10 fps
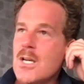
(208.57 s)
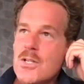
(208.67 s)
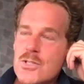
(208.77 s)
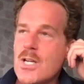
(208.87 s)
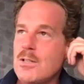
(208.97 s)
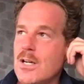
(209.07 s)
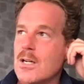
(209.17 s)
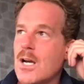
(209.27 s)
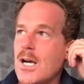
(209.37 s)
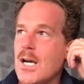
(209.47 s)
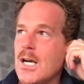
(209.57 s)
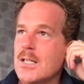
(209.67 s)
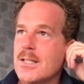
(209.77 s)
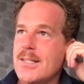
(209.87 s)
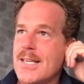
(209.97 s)
so look,
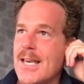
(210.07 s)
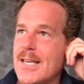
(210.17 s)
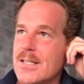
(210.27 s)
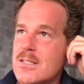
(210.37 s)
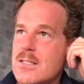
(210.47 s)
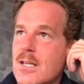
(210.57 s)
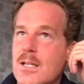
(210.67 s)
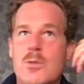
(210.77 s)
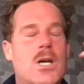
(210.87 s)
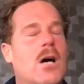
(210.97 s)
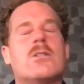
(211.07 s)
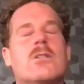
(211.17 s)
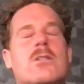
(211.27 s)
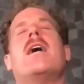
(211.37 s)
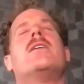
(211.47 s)
the thing is, and I was like, oh, just say